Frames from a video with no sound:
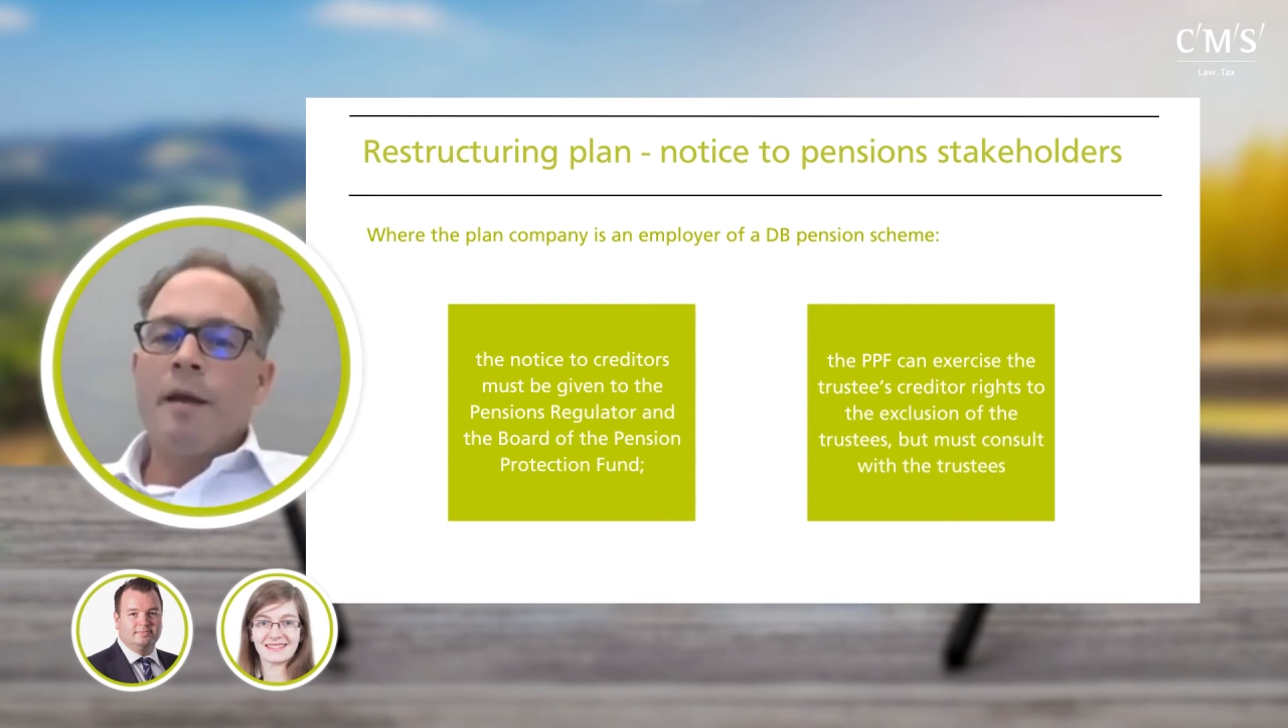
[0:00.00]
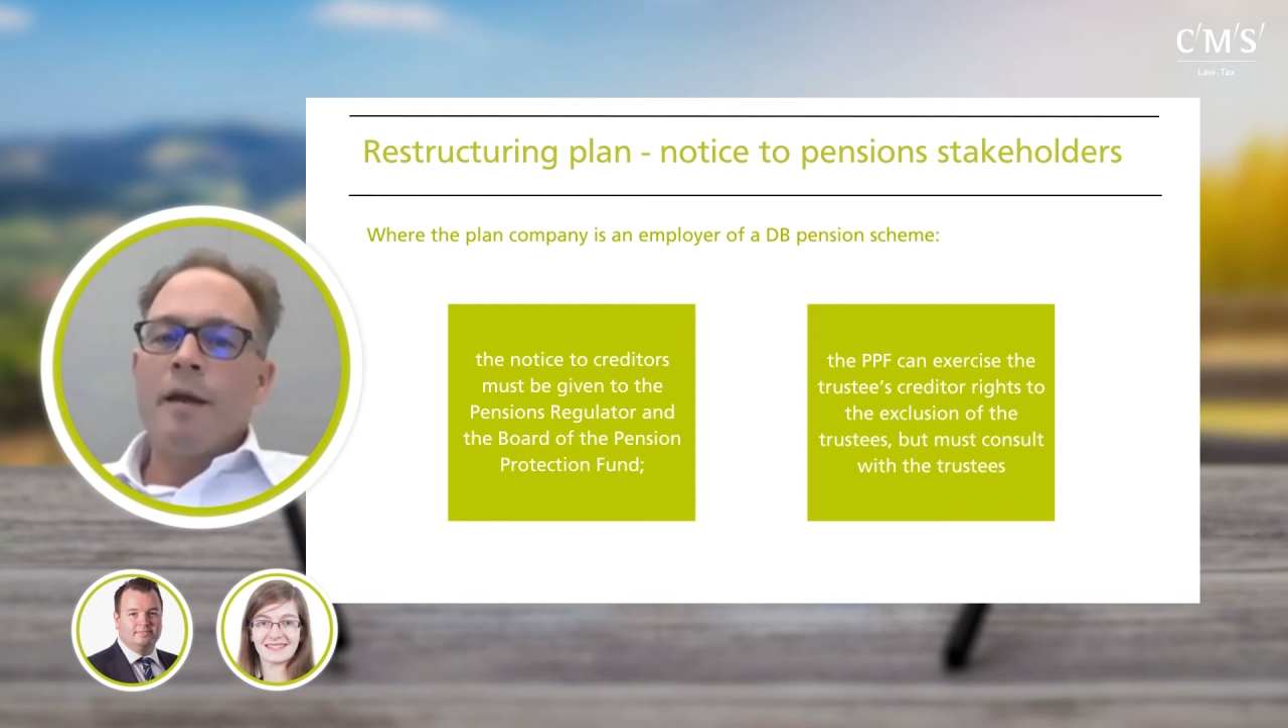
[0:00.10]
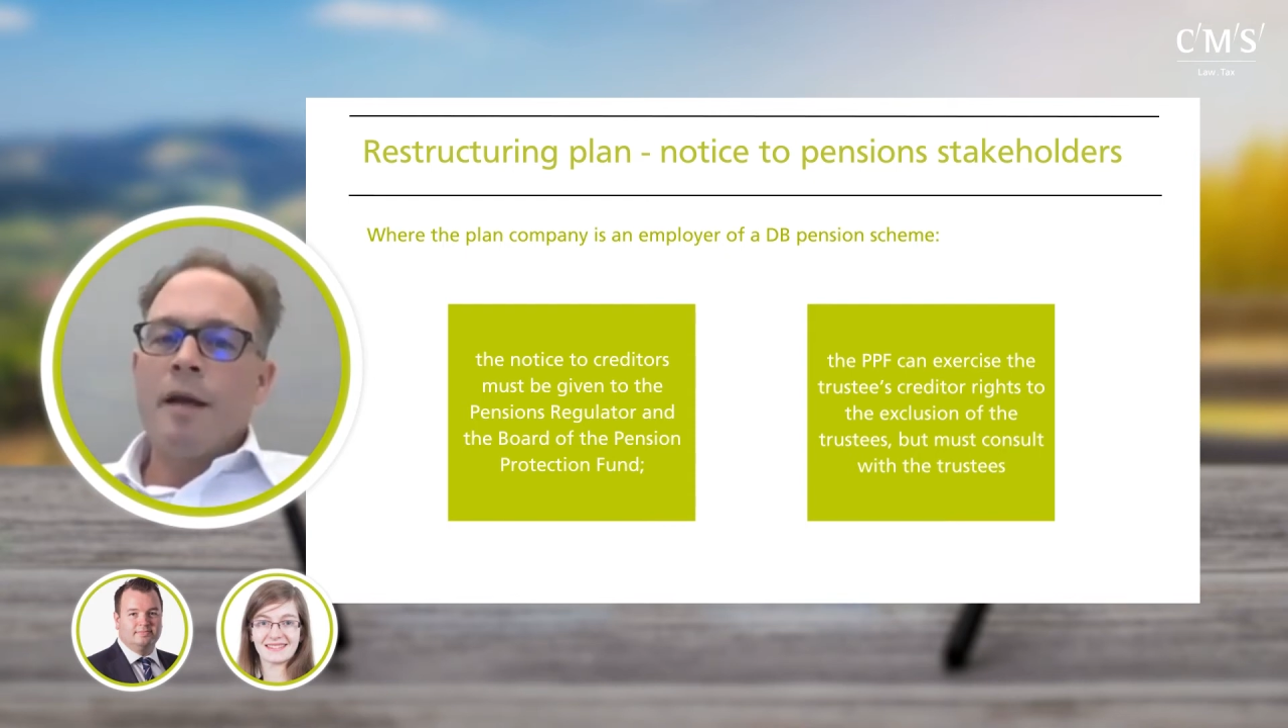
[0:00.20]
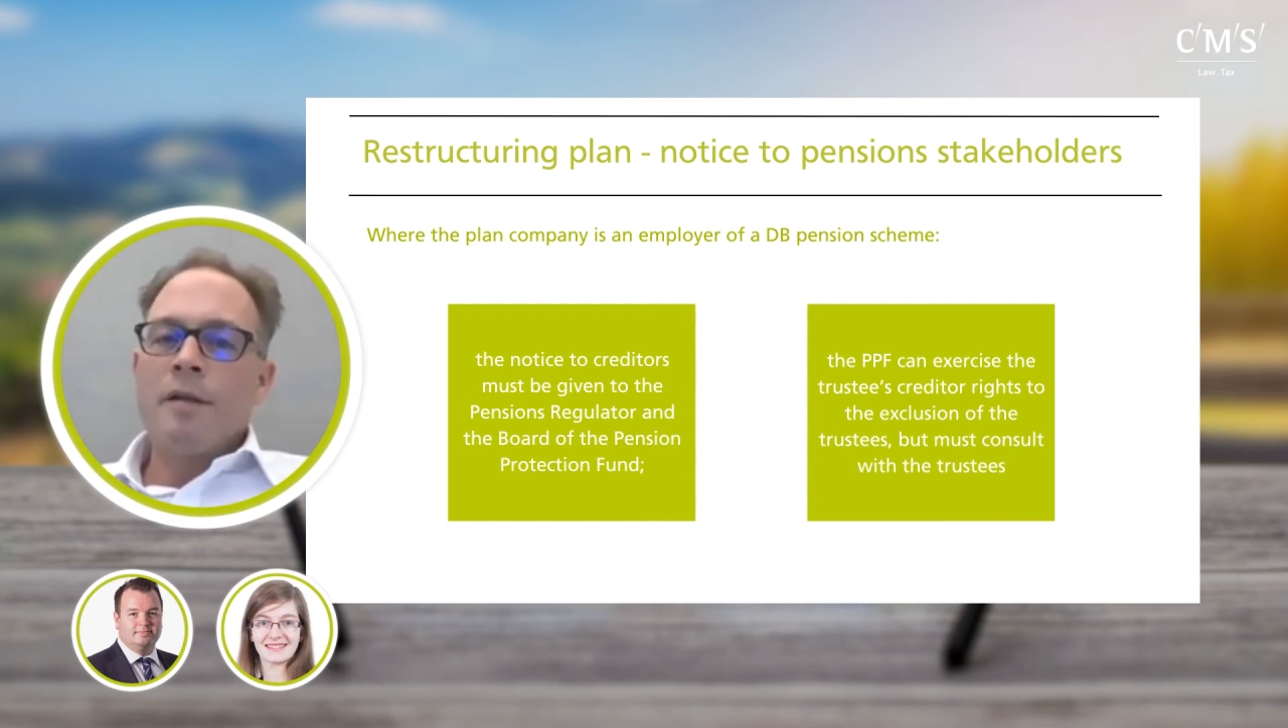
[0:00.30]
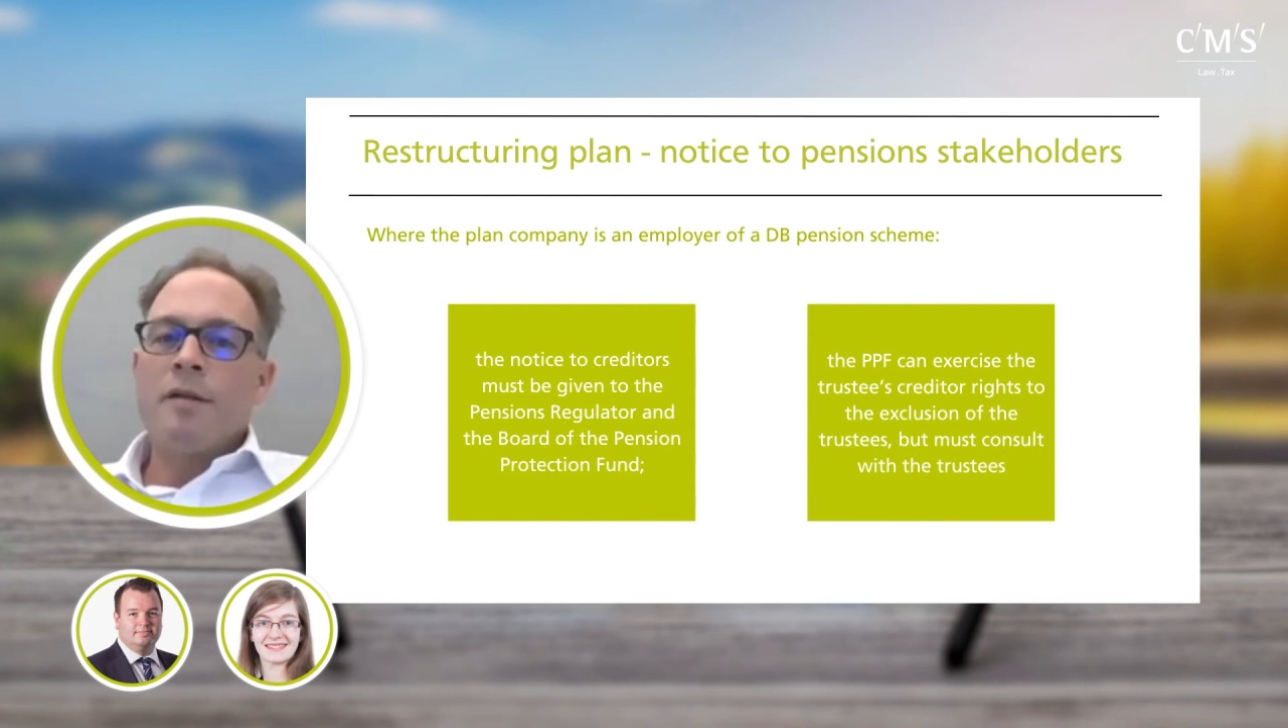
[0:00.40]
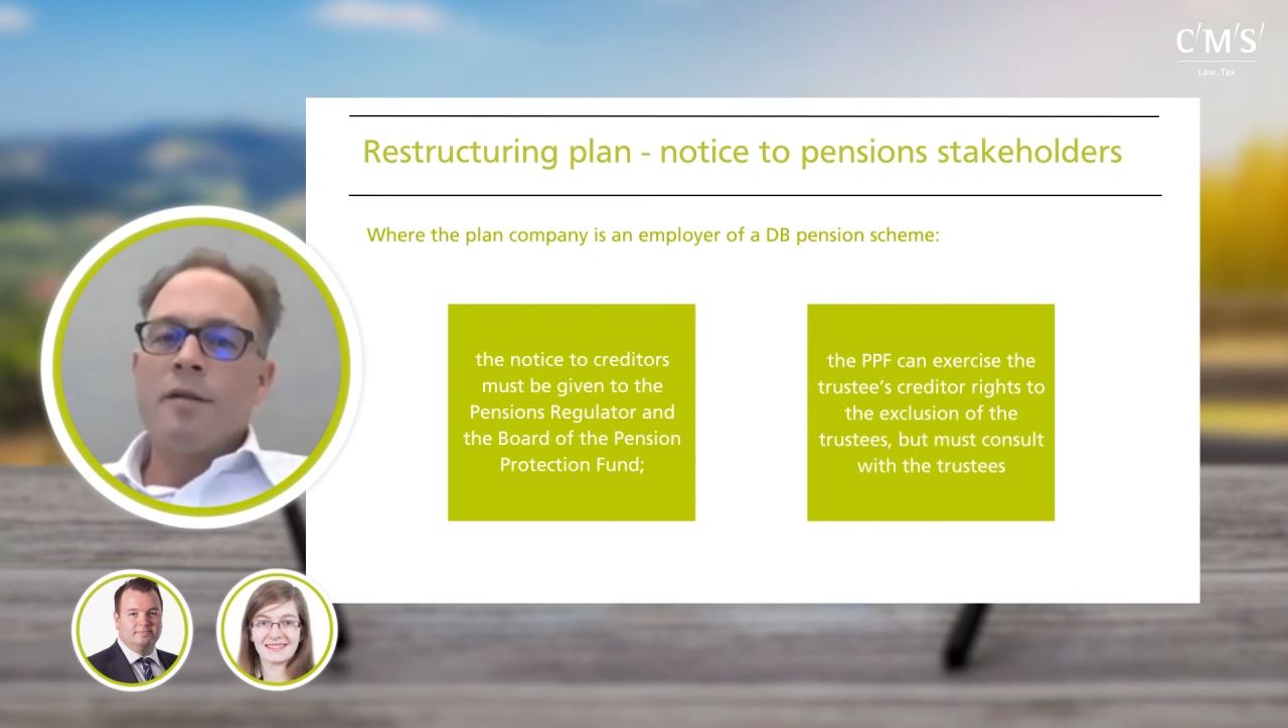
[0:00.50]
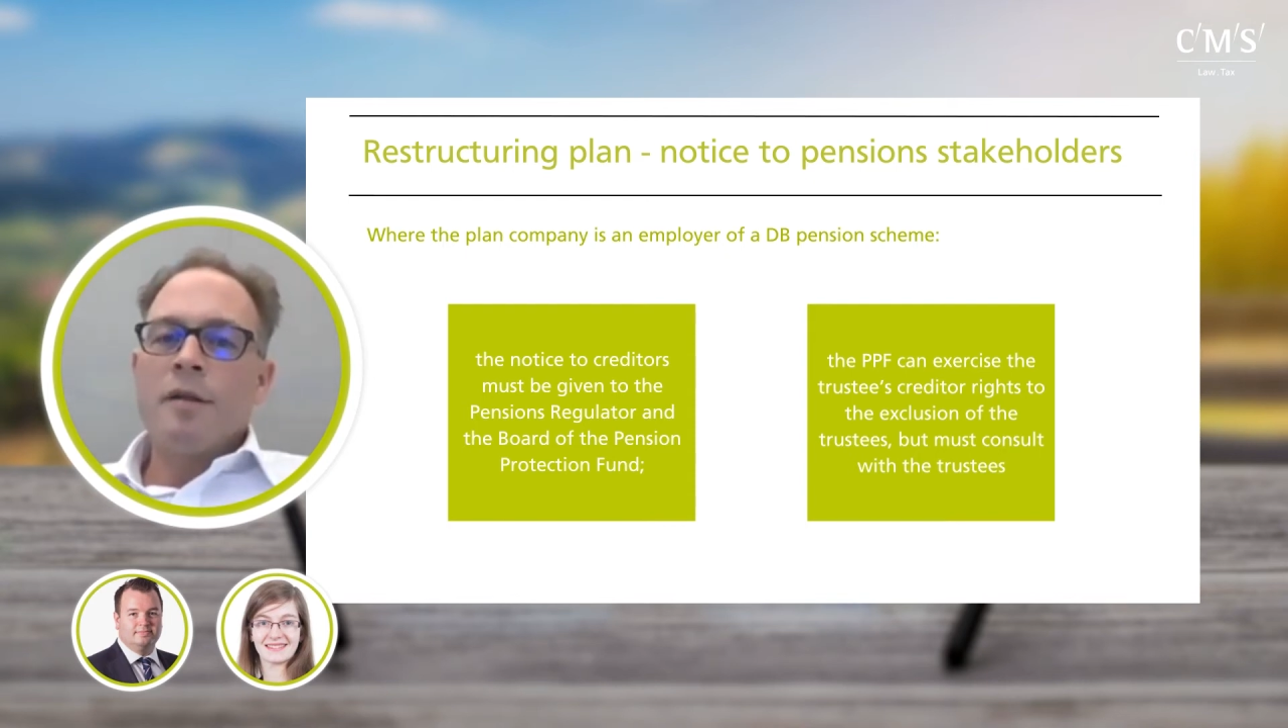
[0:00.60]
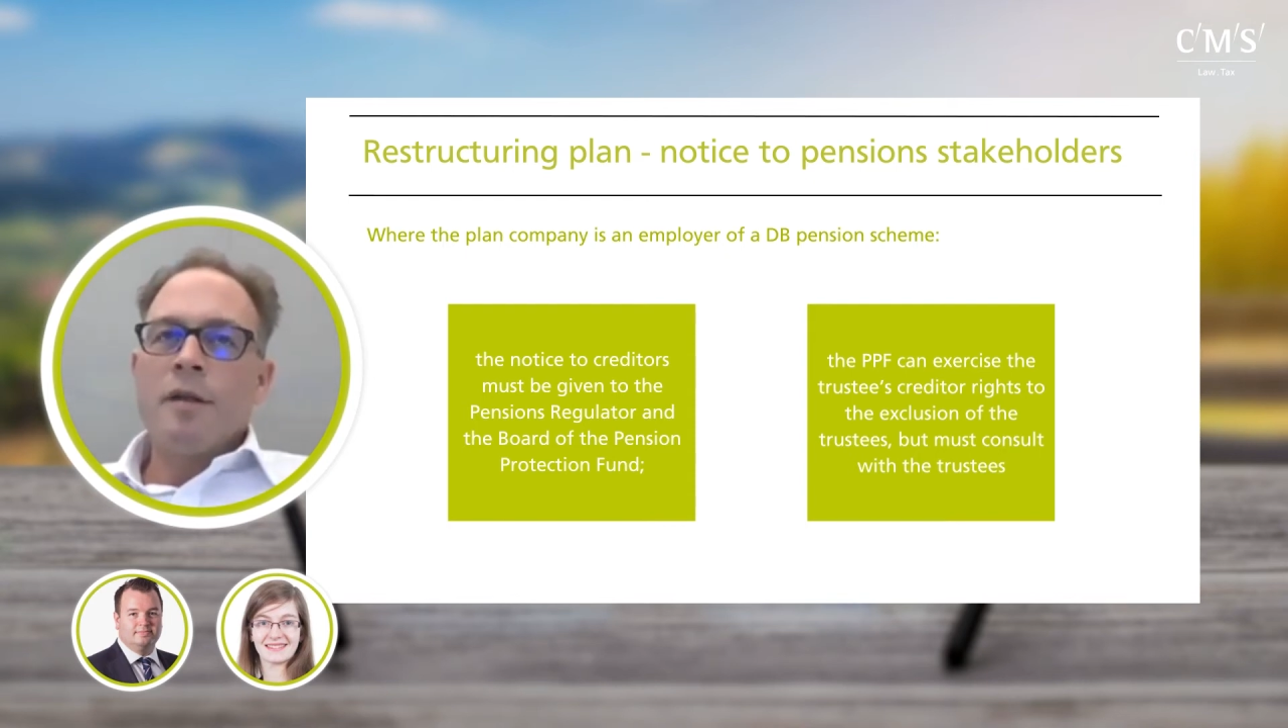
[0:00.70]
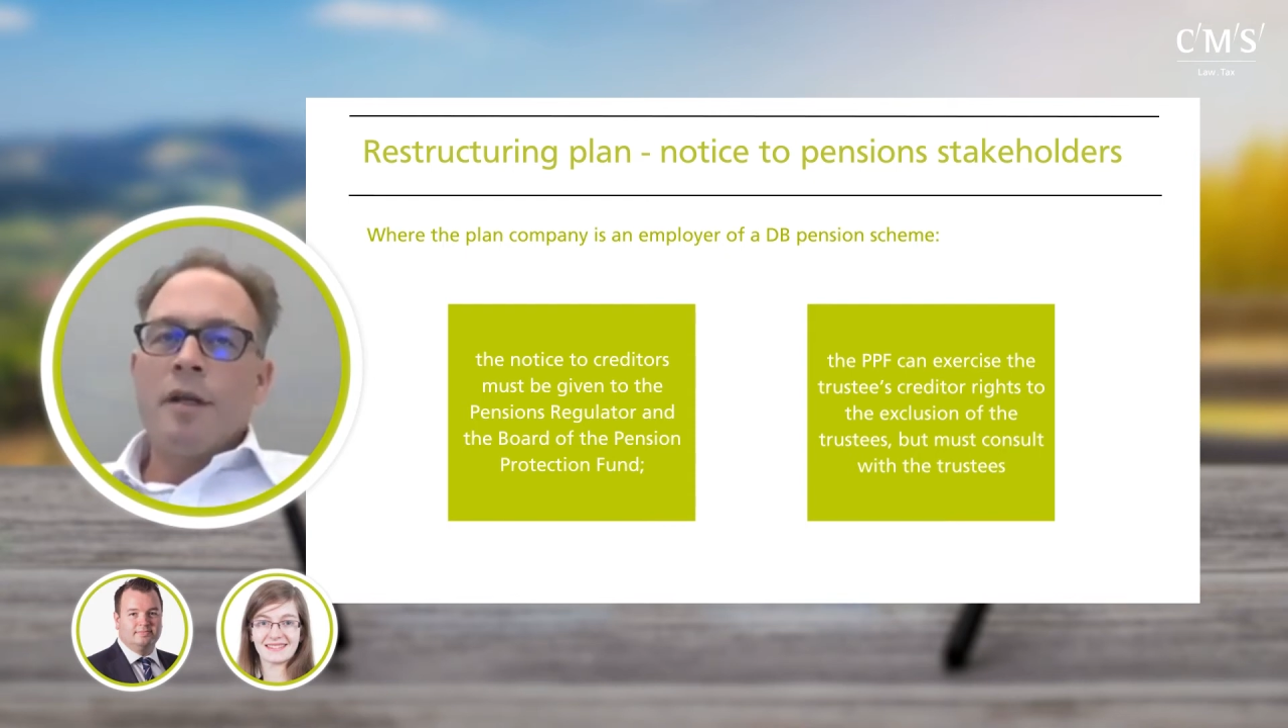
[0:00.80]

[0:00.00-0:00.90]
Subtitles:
and